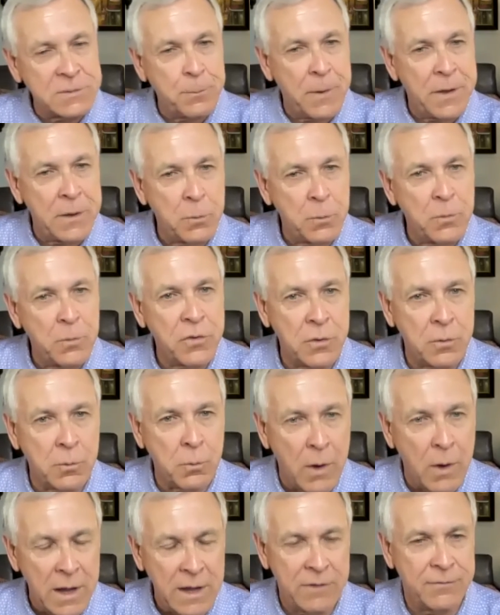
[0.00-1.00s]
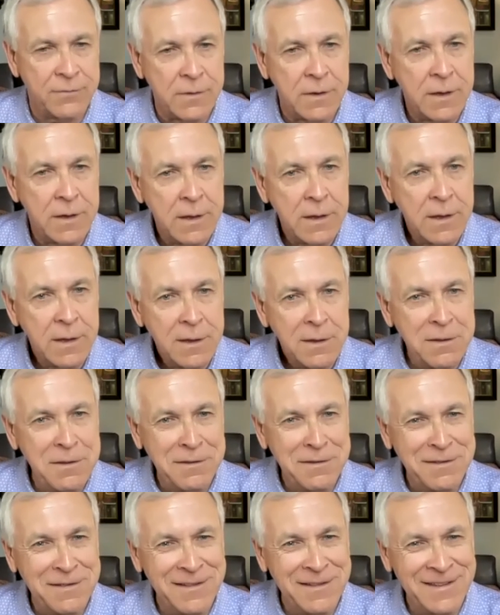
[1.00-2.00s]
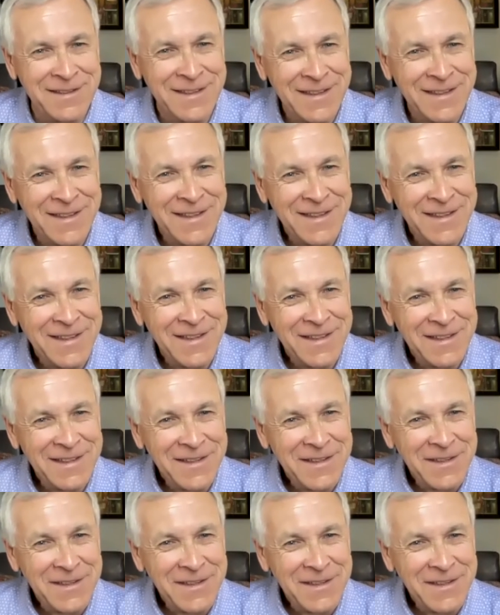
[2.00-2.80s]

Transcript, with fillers: to spend with your wife. Yeah.